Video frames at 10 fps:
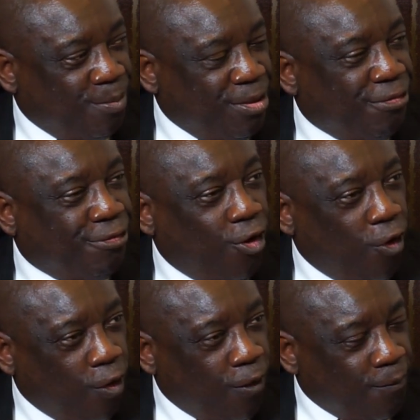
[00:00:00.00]

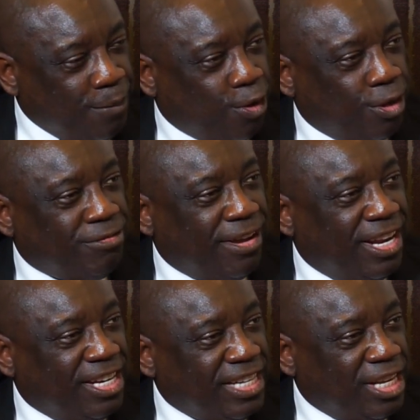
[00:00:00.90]
Before, because
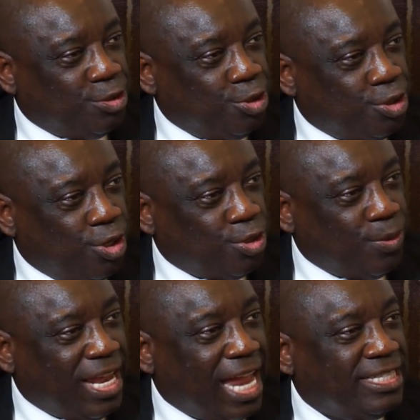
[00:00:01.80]
financial institutions
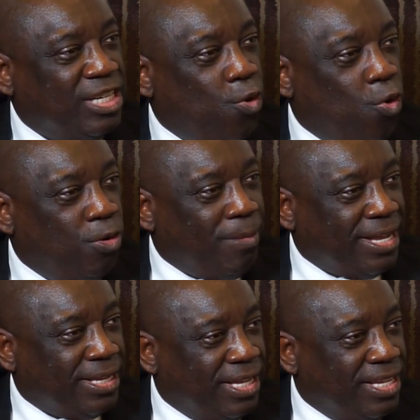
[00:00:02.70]
were largely owned
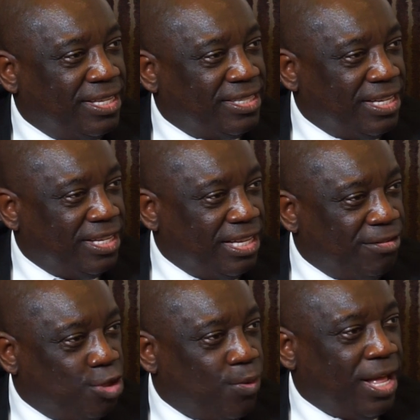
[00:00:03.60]
by single
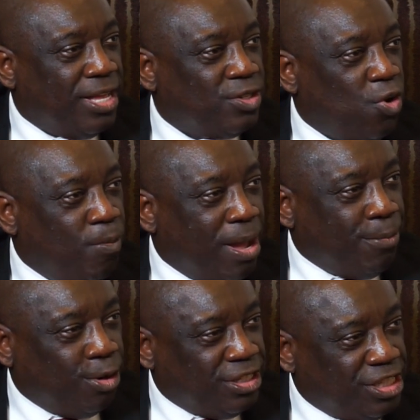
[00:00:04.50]
individuals or by
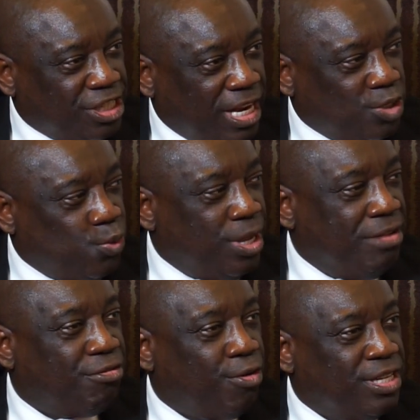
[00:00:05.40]
politicians who
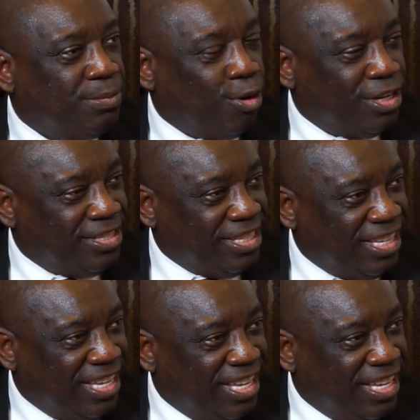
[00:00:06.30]
influence policy,